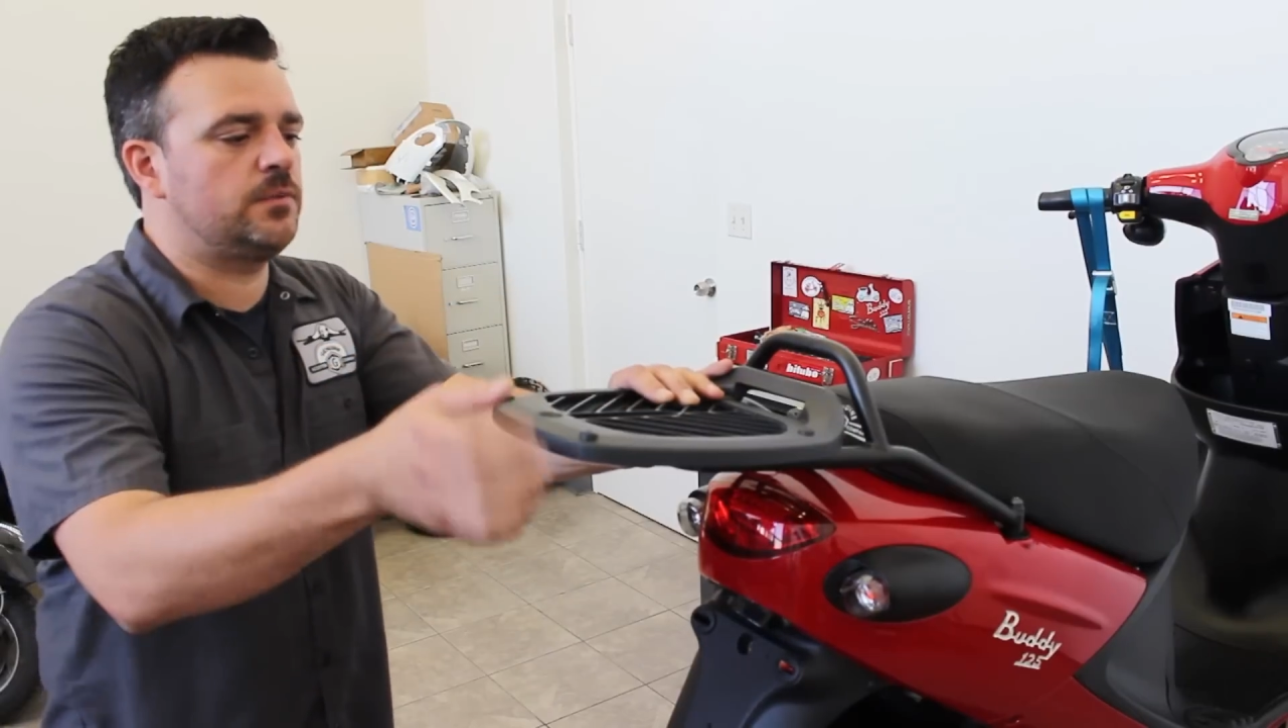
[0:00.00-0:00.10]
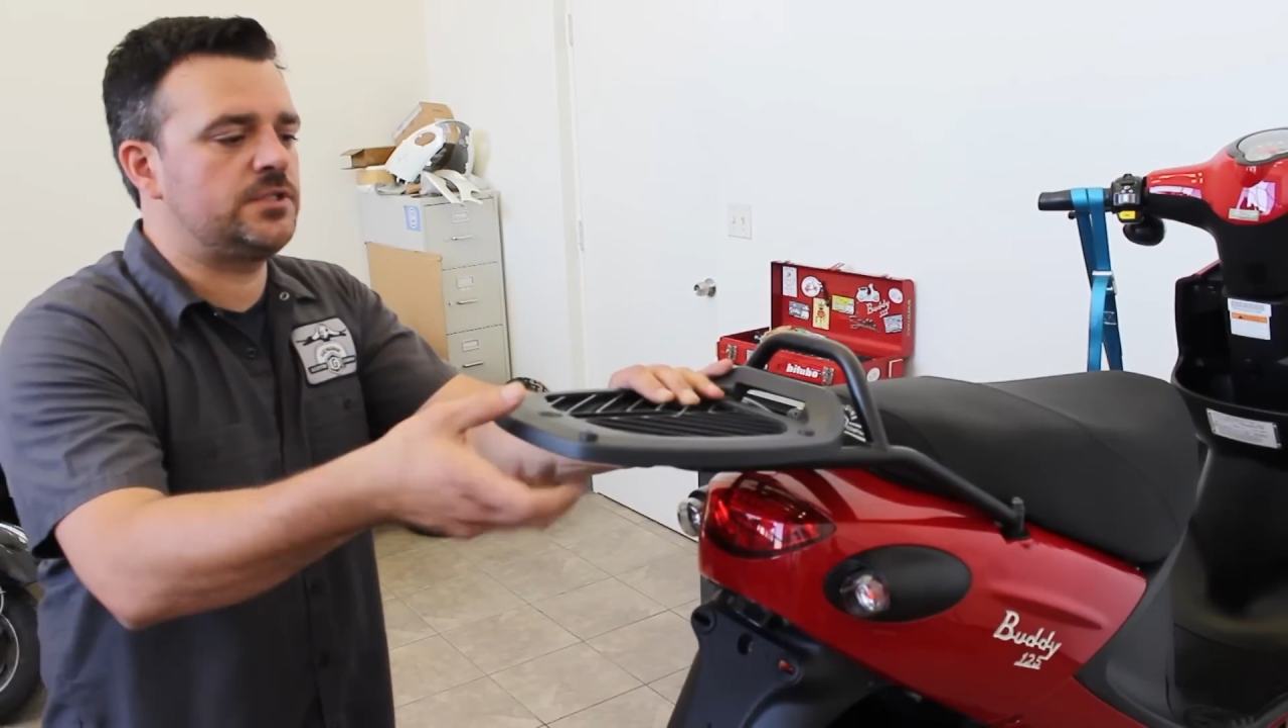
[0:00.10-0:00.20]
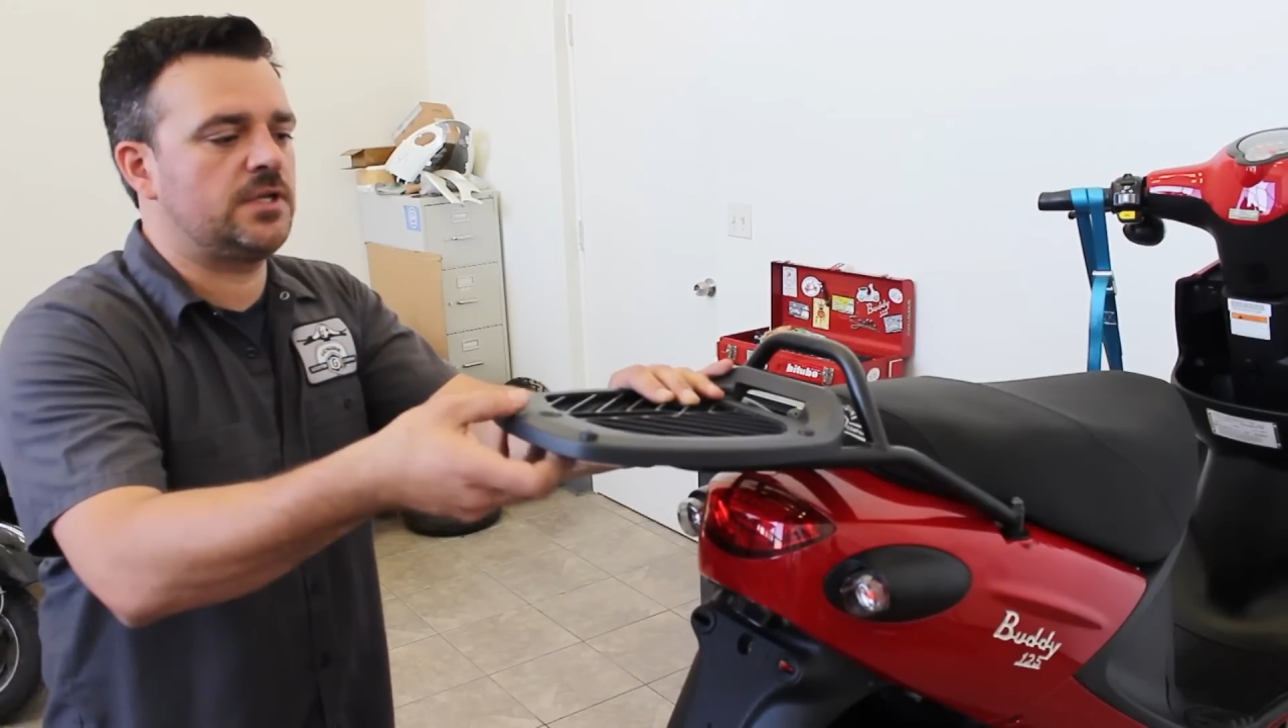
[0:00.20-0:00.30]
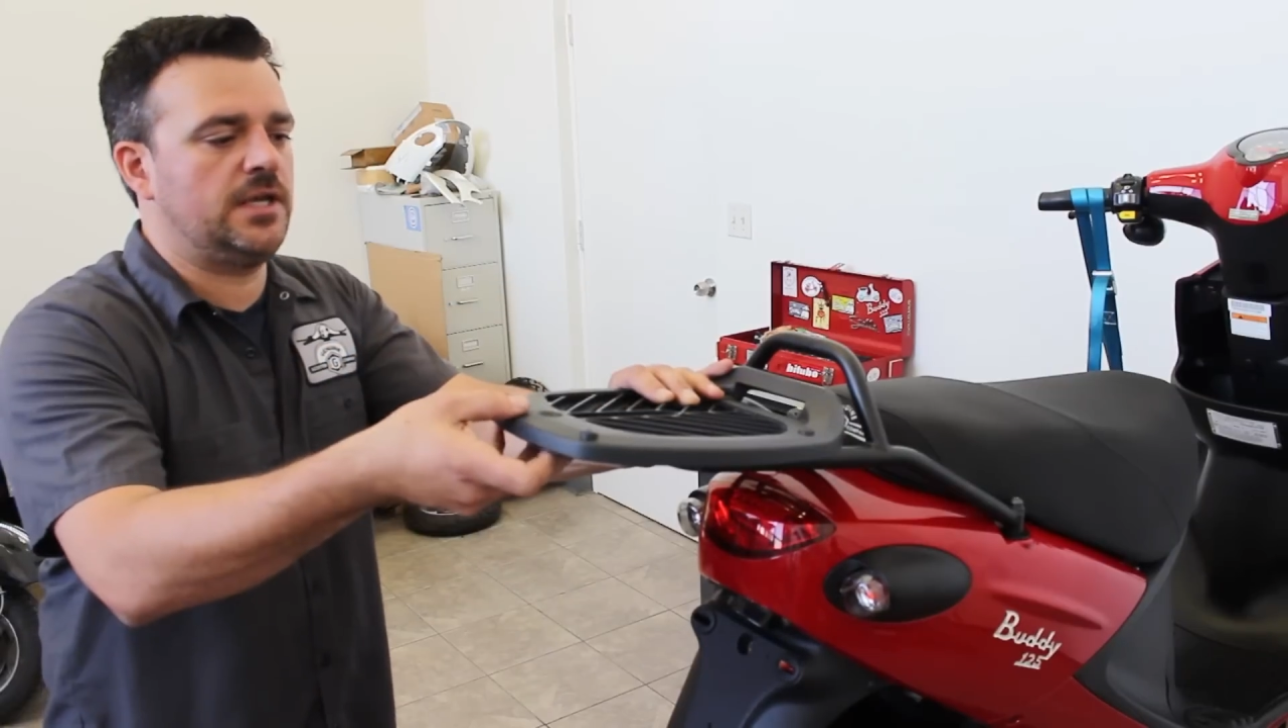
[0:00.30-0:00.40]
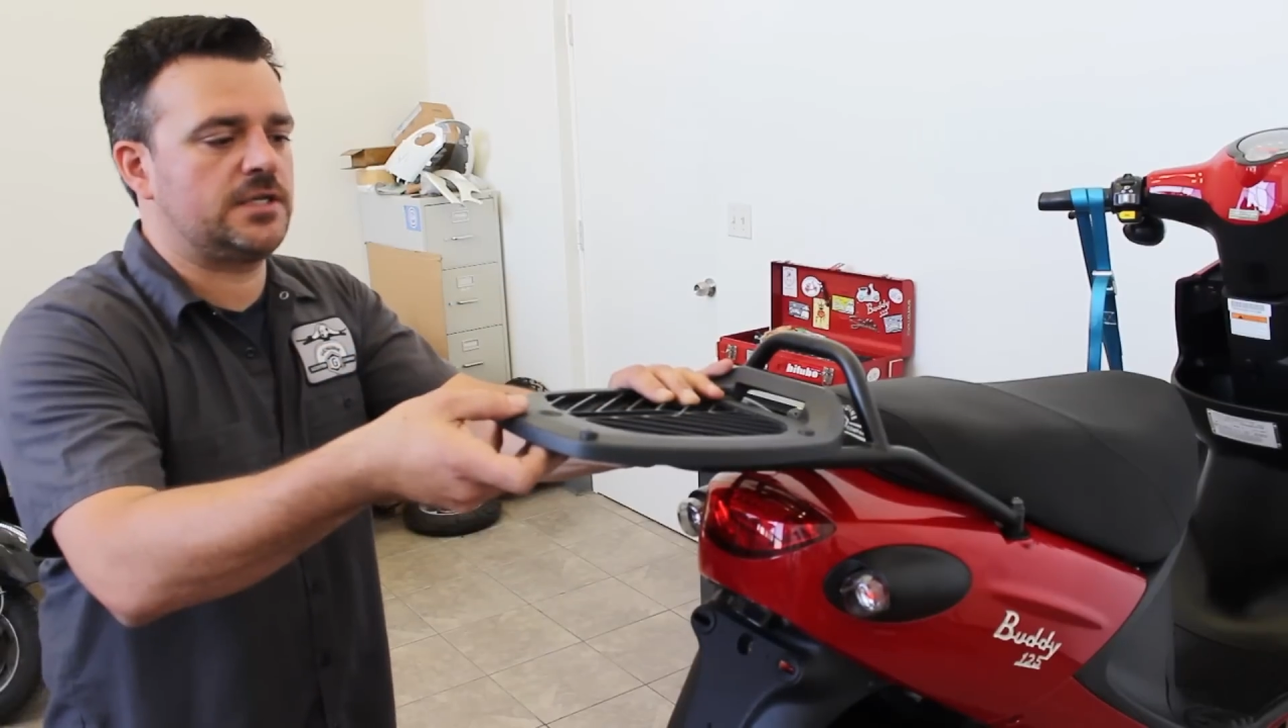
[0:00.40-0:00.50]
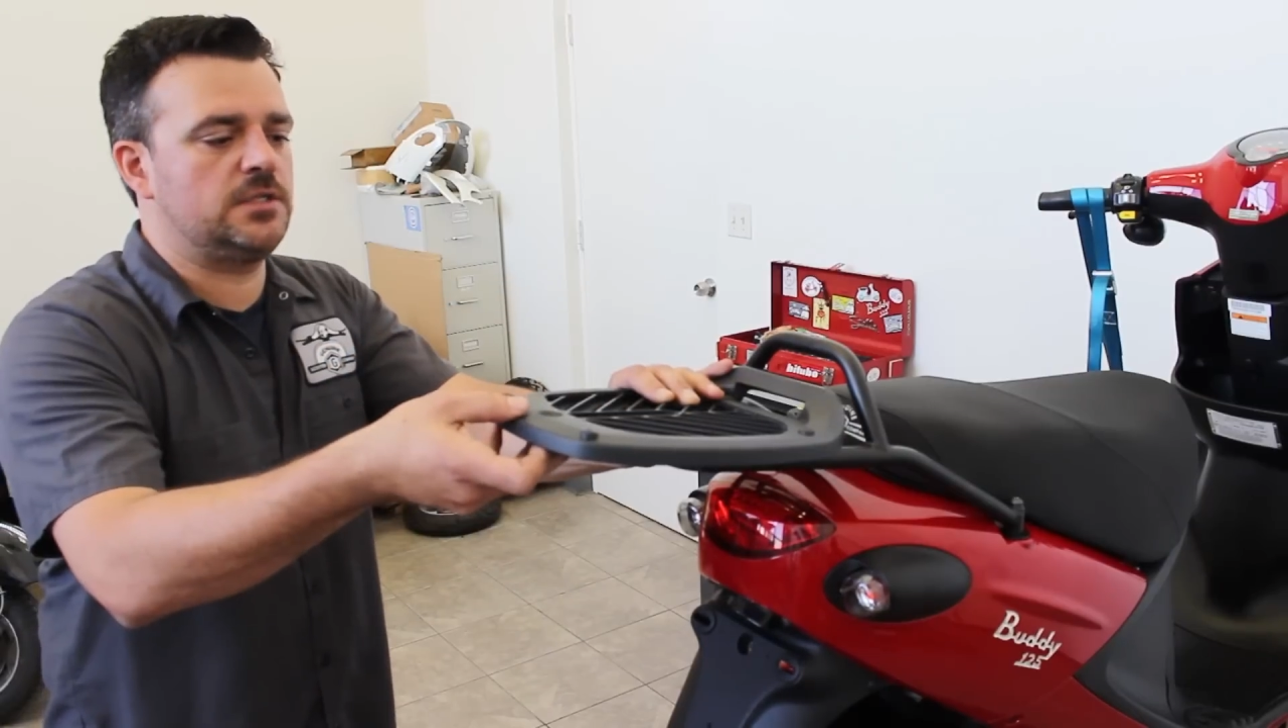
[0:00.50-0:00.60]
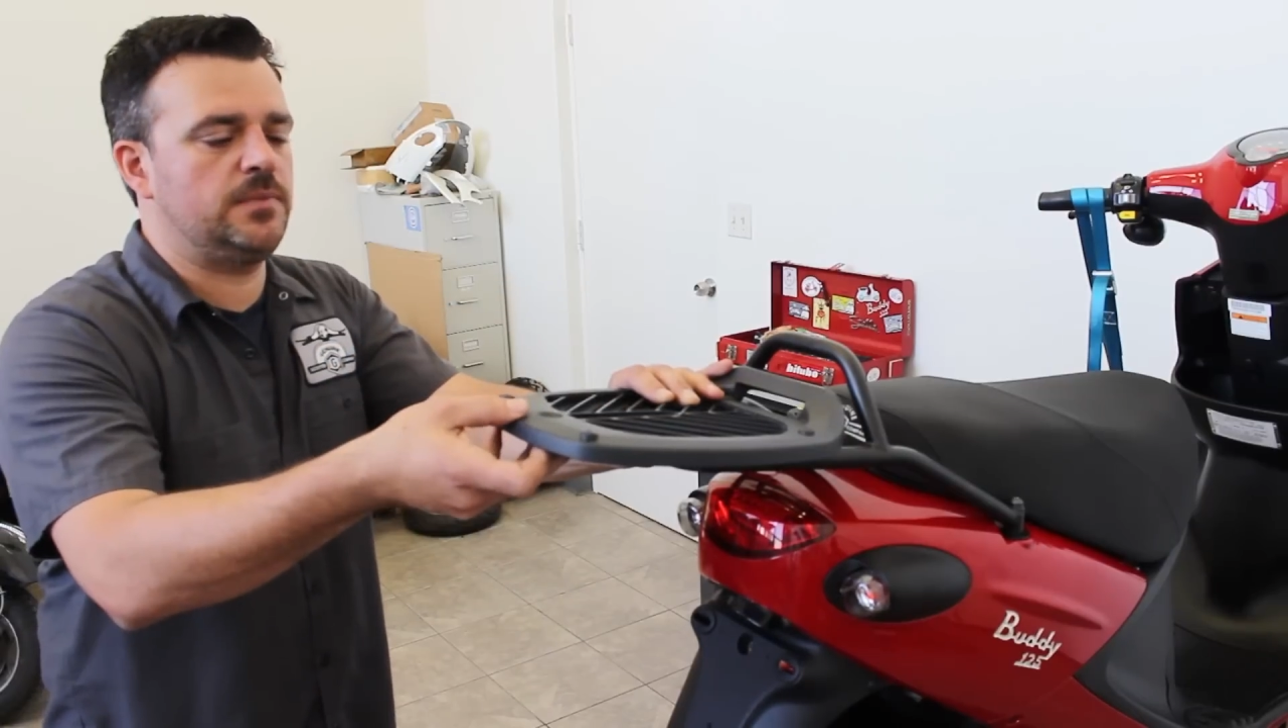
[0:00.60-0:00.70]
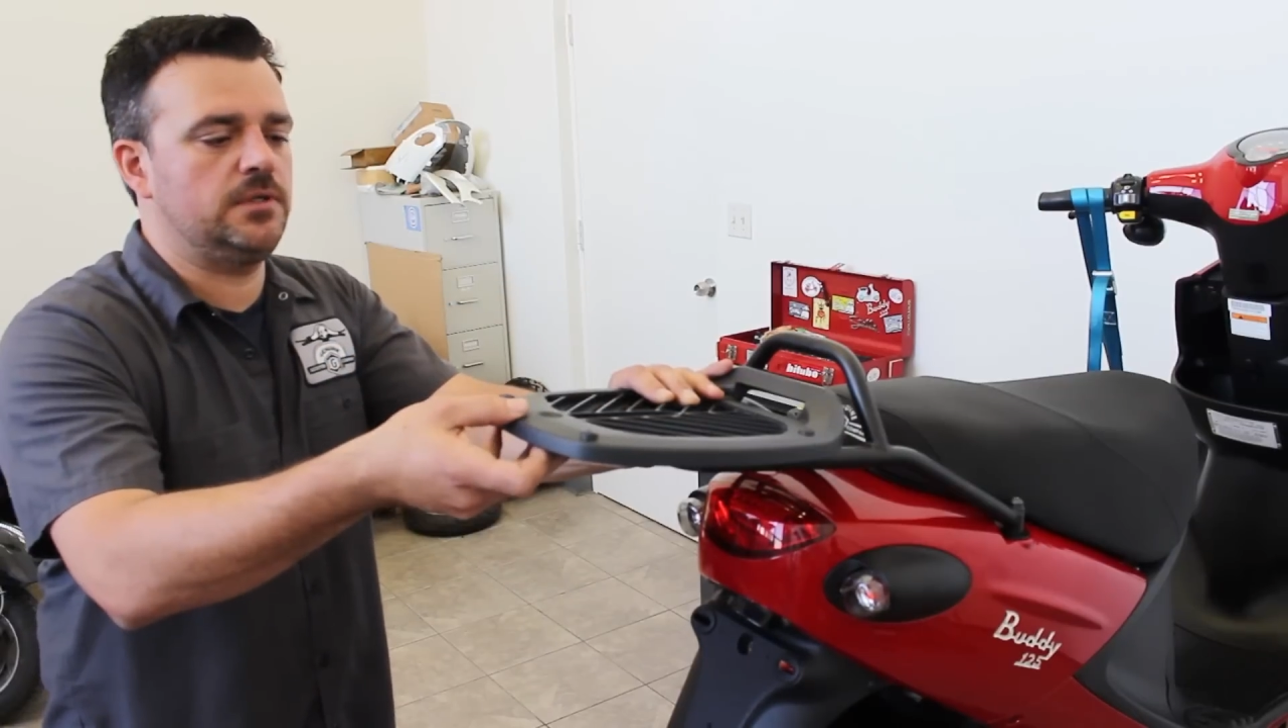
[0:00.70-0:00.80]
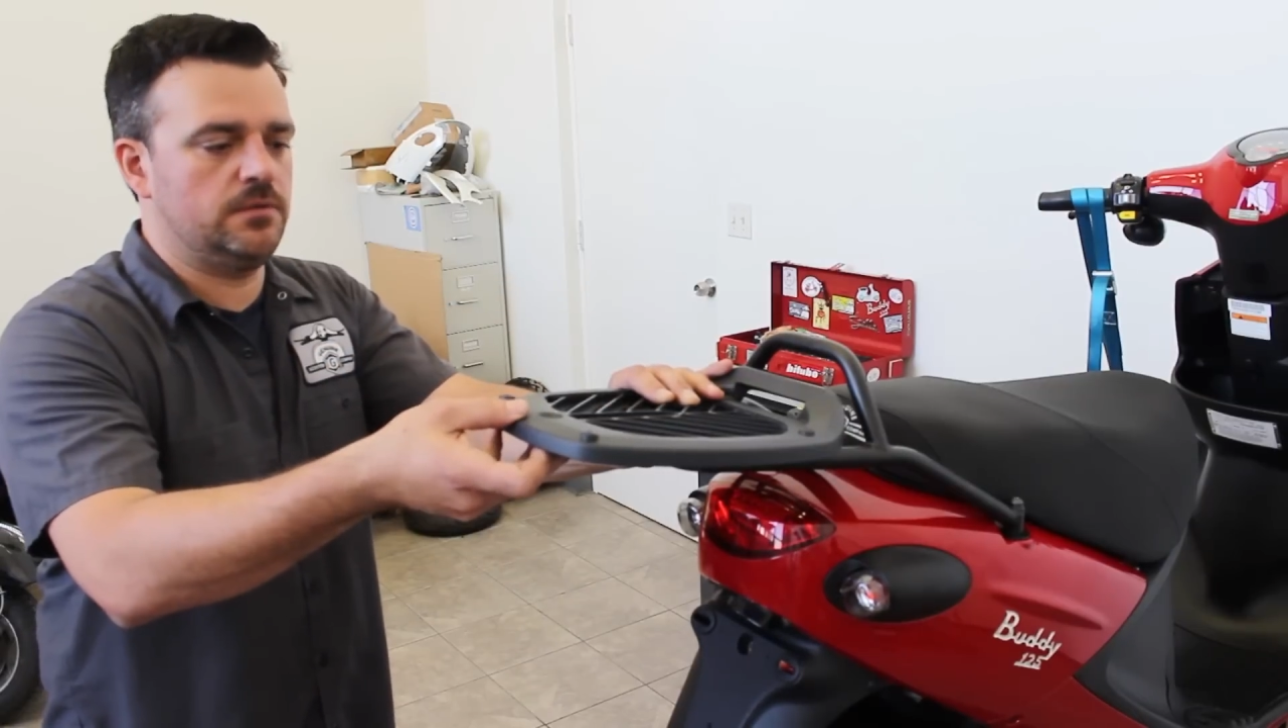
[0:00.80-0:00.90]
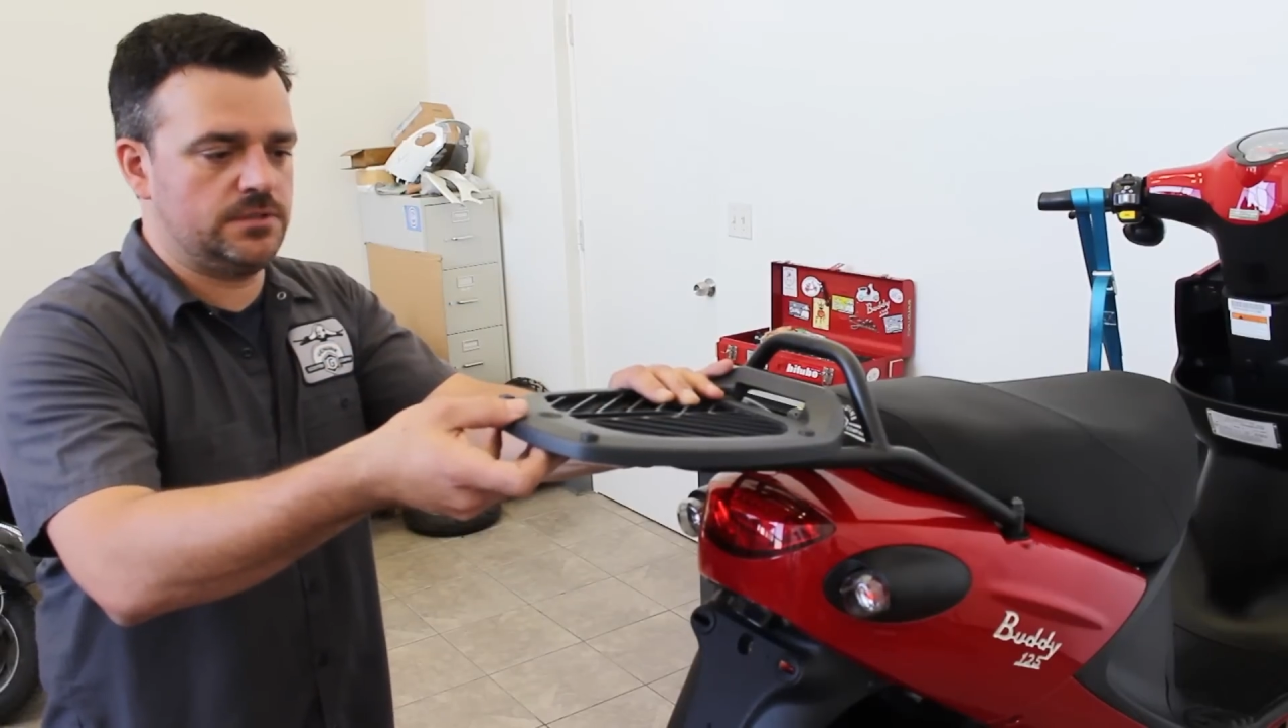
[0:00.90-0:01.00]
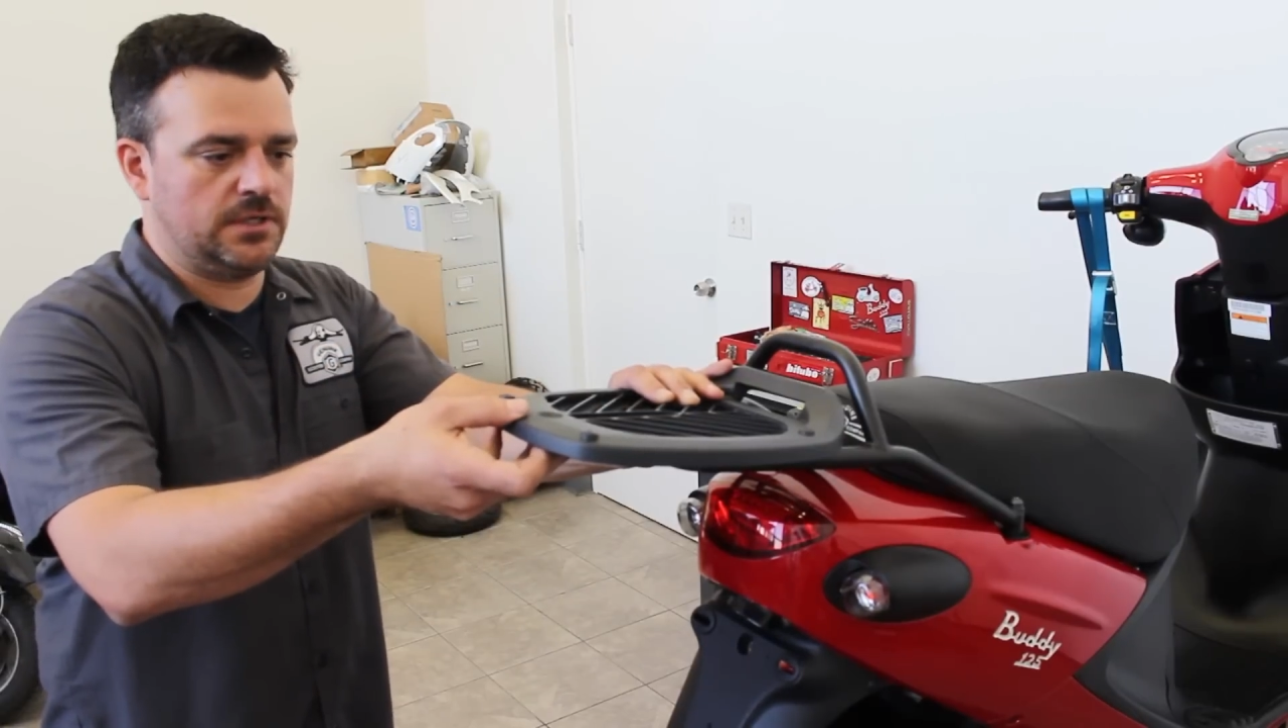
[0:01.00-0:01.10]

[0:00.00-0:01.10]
which can actually be used